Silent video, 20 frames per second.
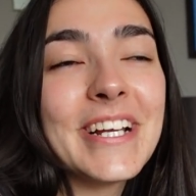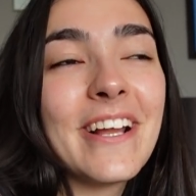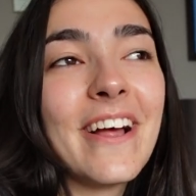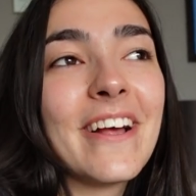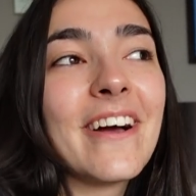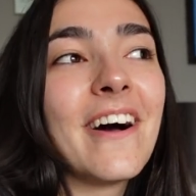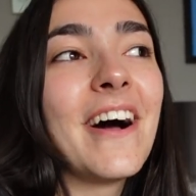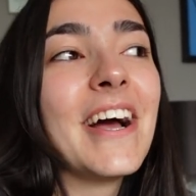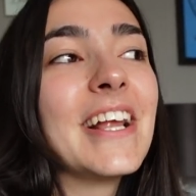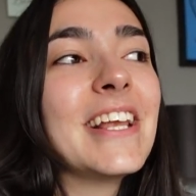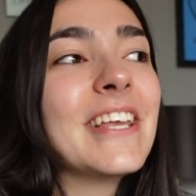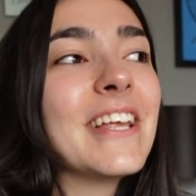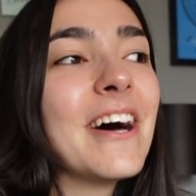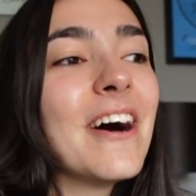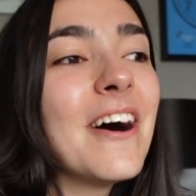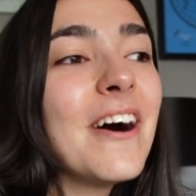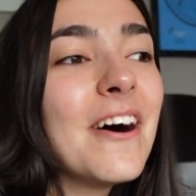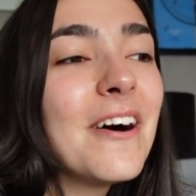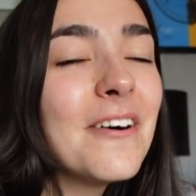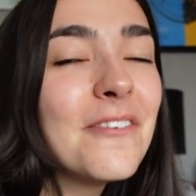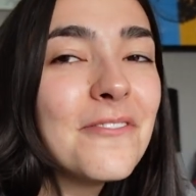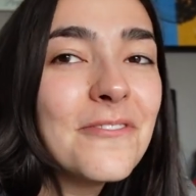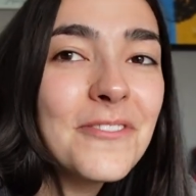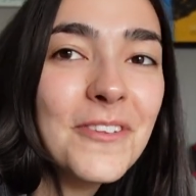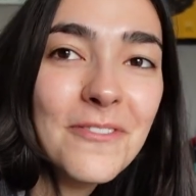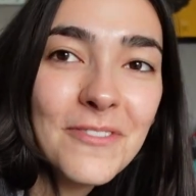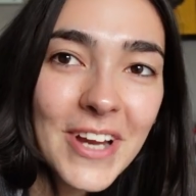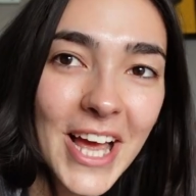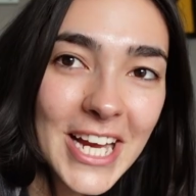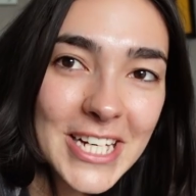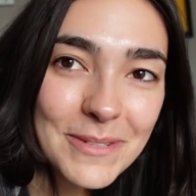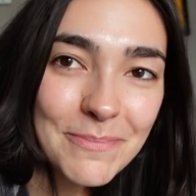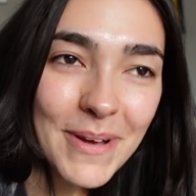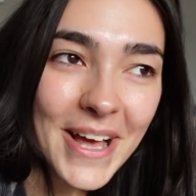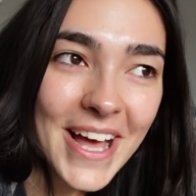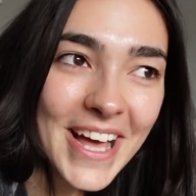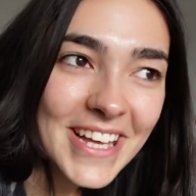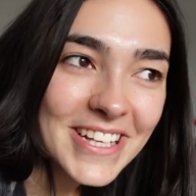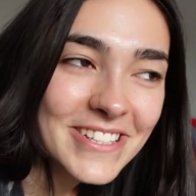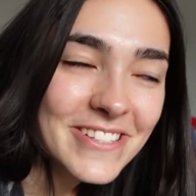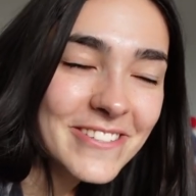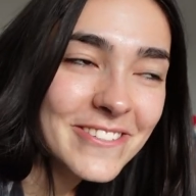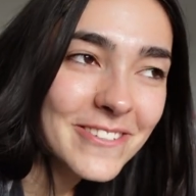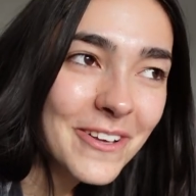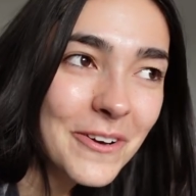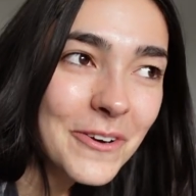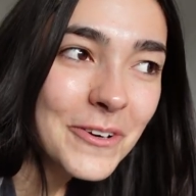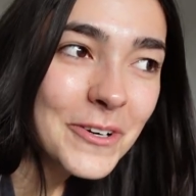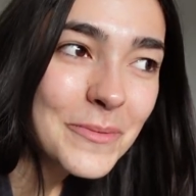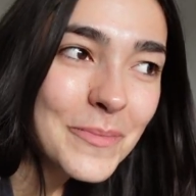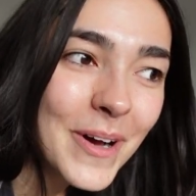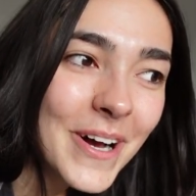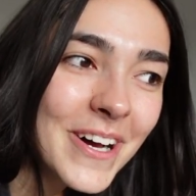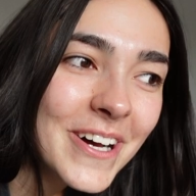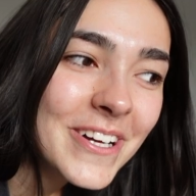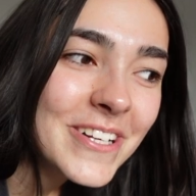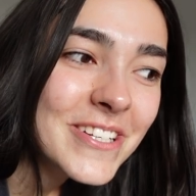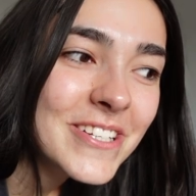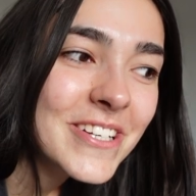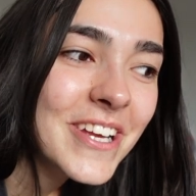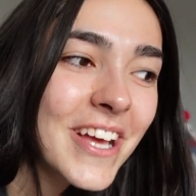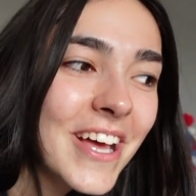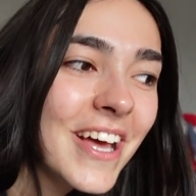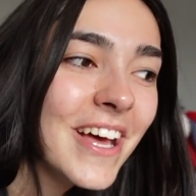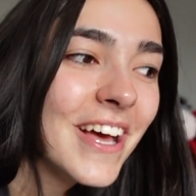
Like, I love the flashbacks so much.